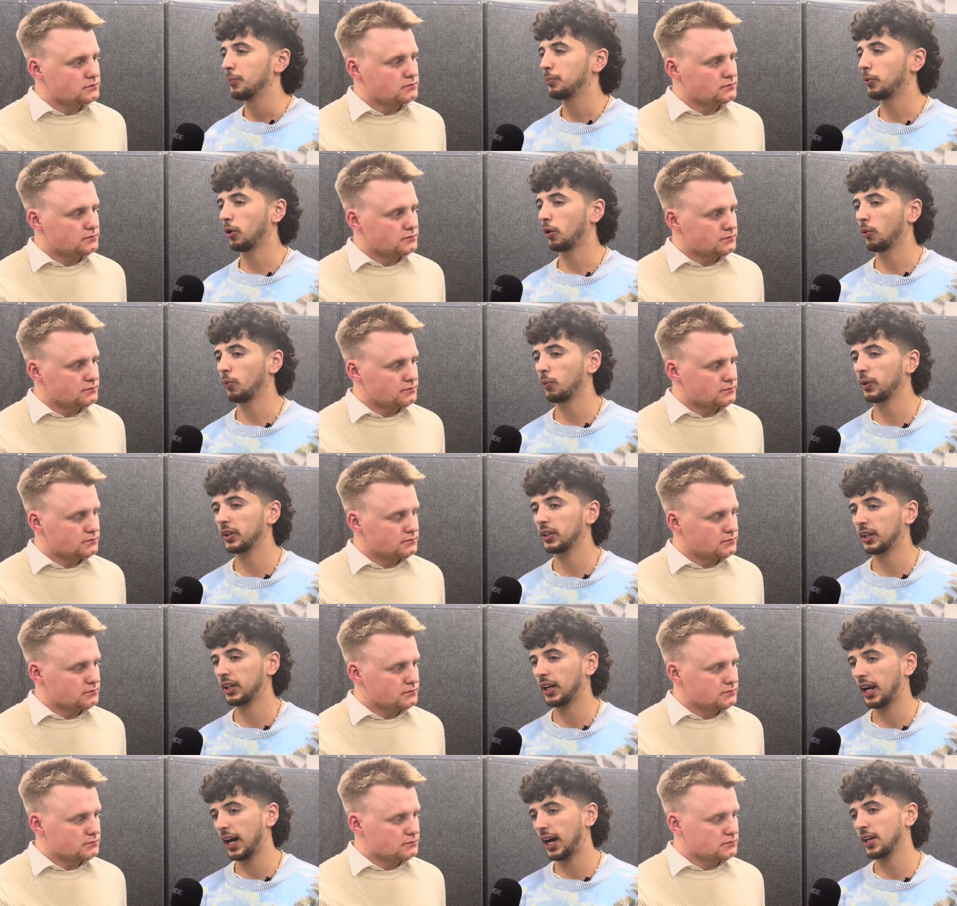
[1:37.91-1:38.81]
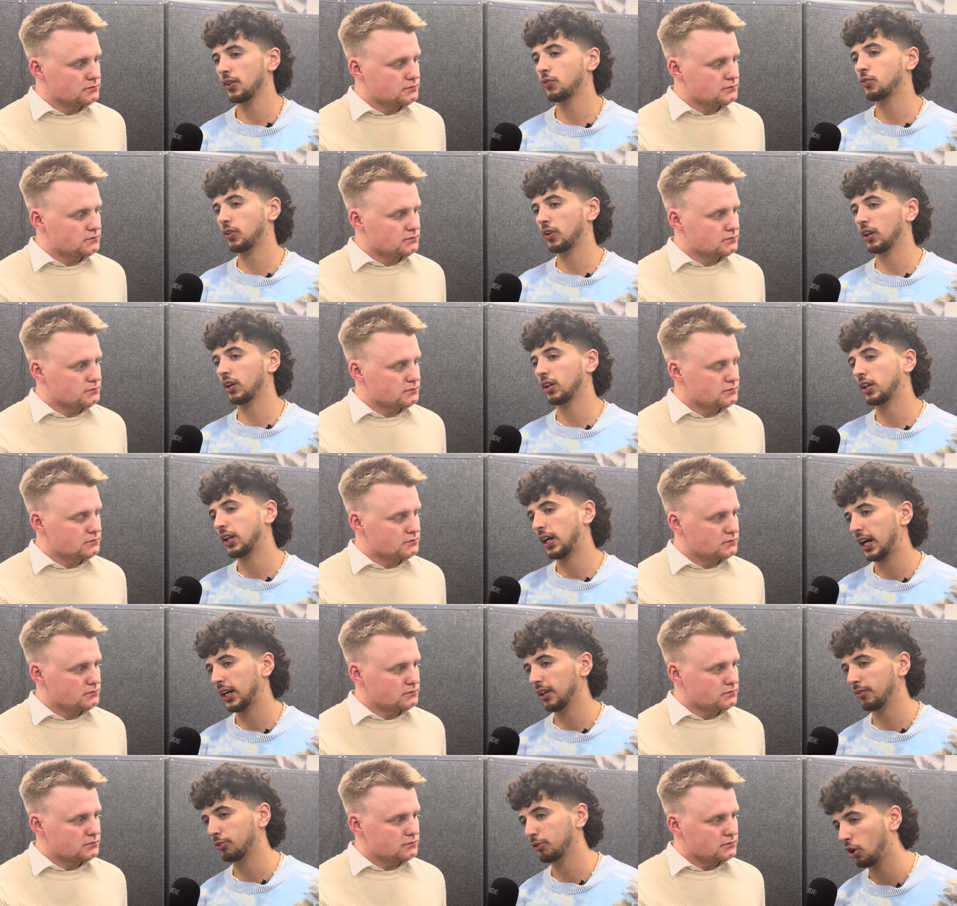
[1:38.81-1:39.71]
Speaker 1: But with the guys that
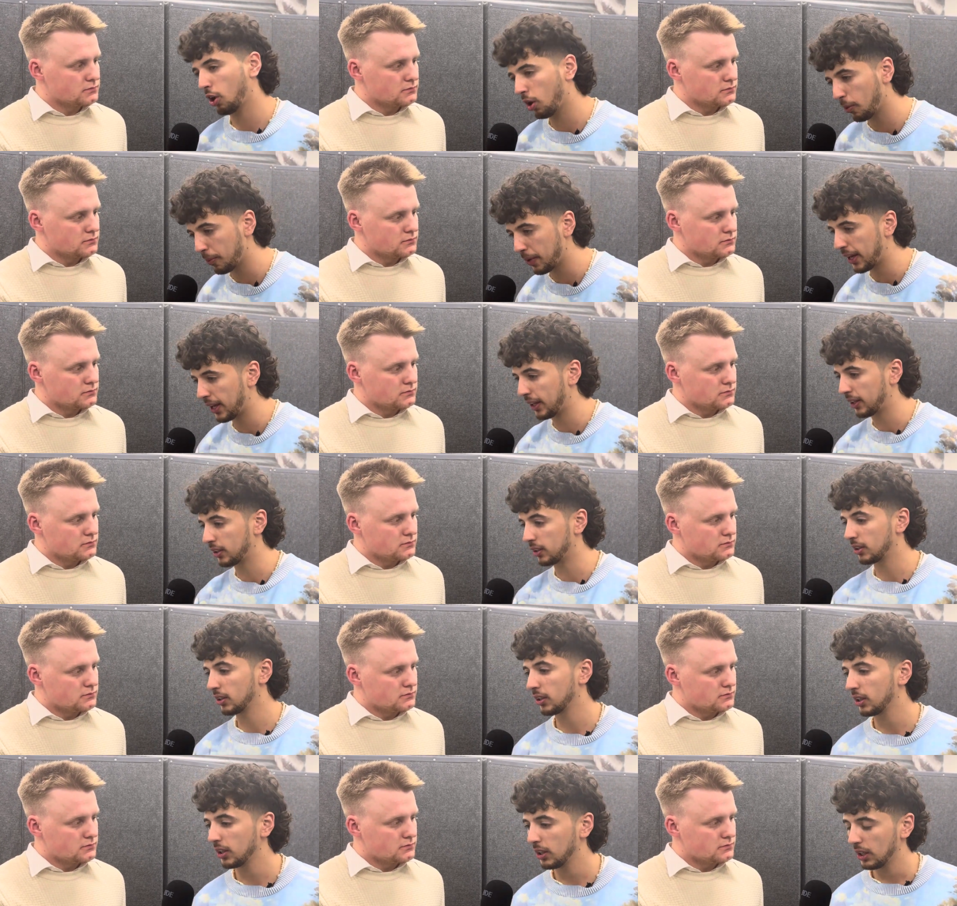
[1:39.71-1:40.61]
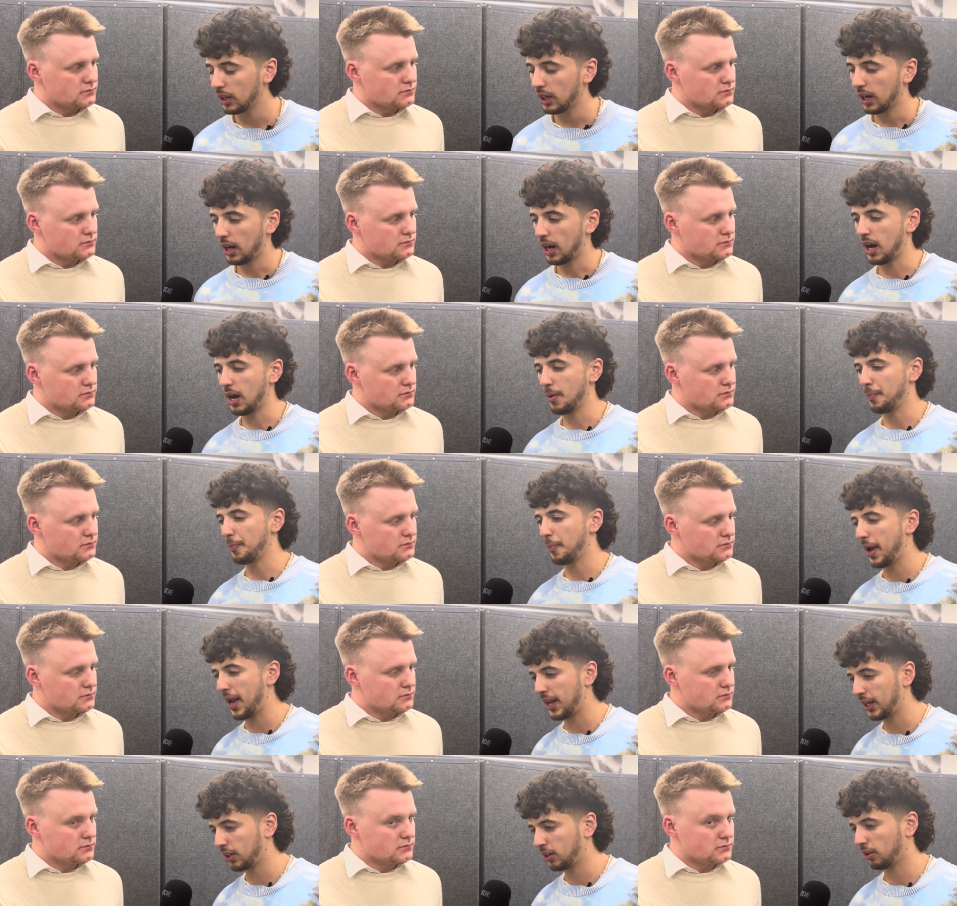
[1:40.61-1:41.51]
kind of come in and
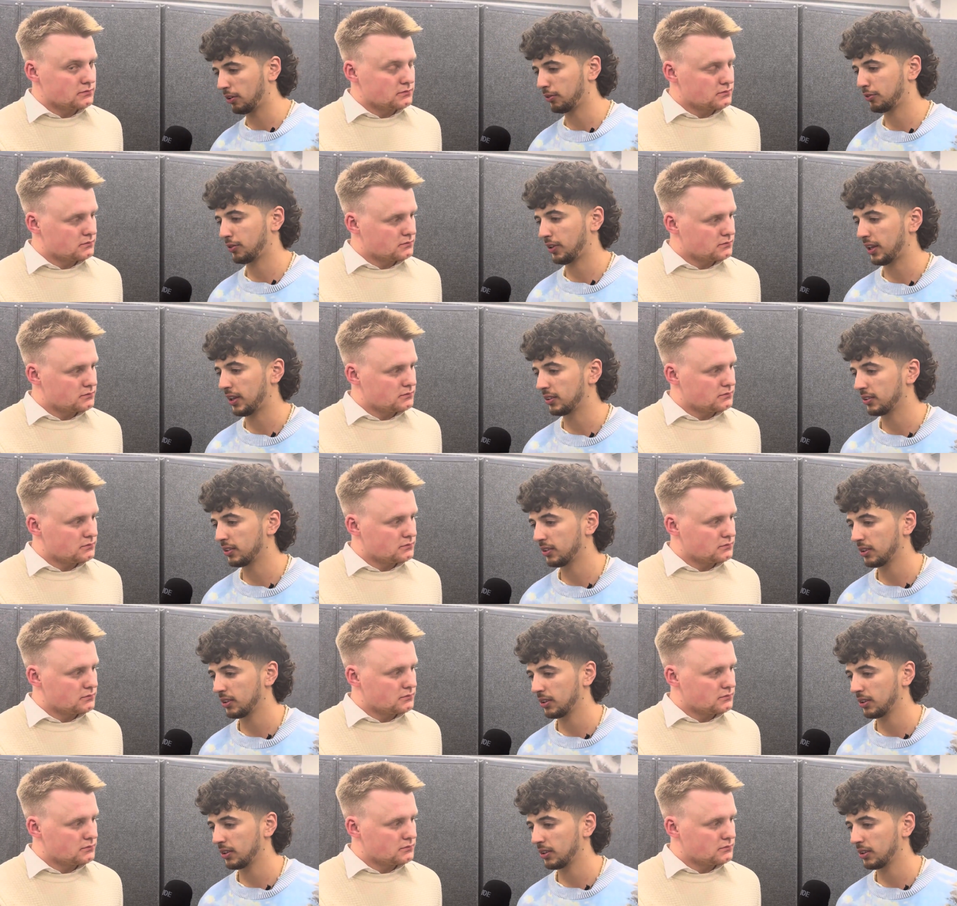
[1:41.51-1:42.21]
make content,